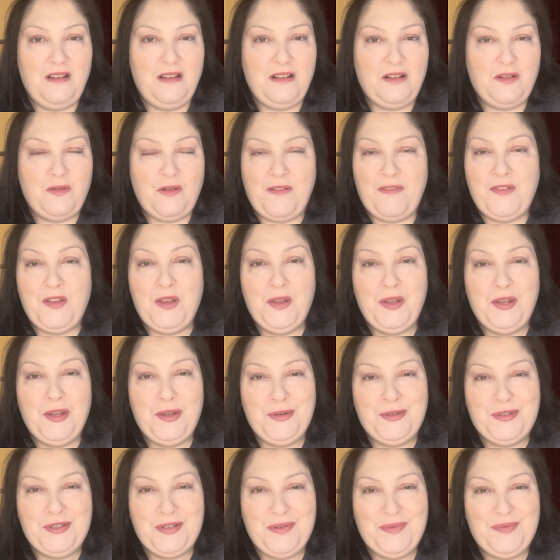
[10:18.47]
quite a few
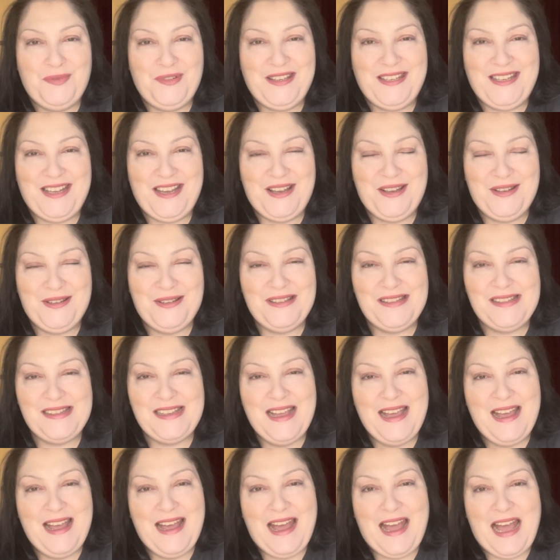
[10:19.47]
YouTube videos
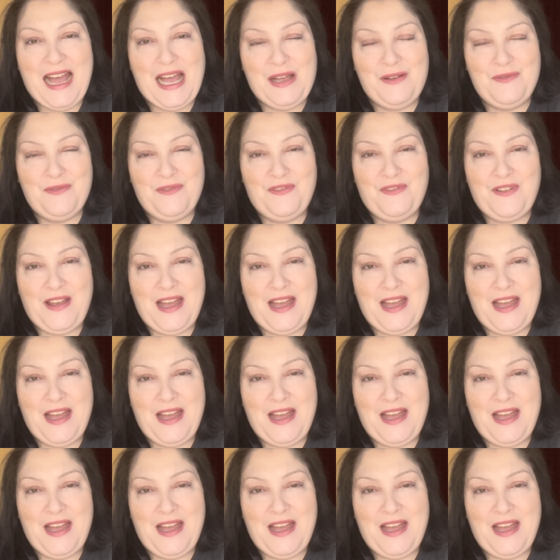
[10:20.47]
and